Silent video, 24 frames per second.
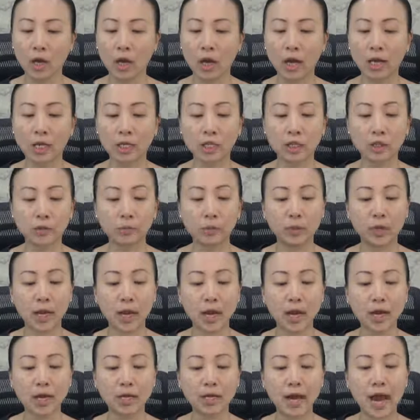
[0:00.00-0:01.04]

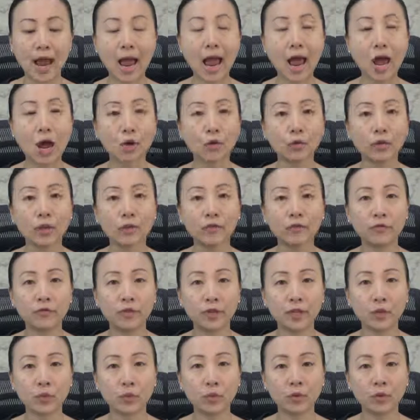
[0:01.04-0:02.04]
Explain how they fit